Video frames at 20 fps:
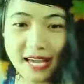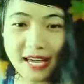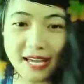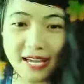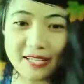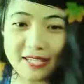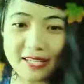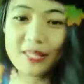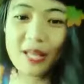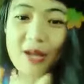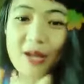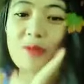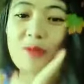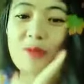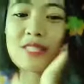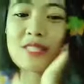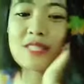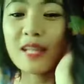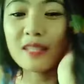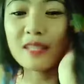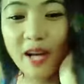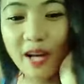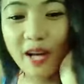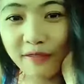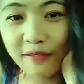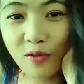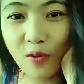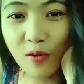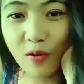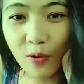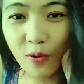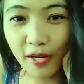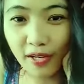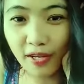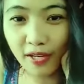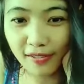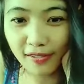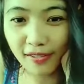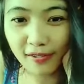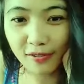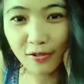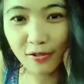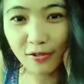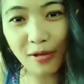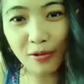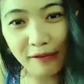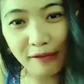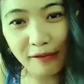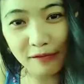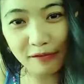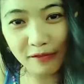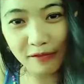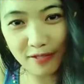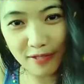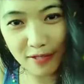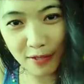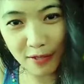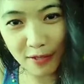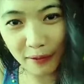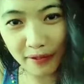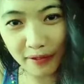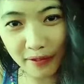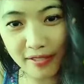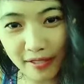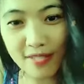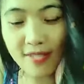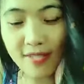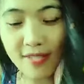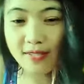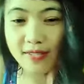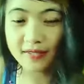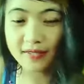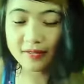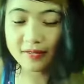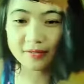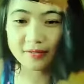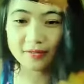Yes, that was a lot of corn. Do you yeah. have a visitors?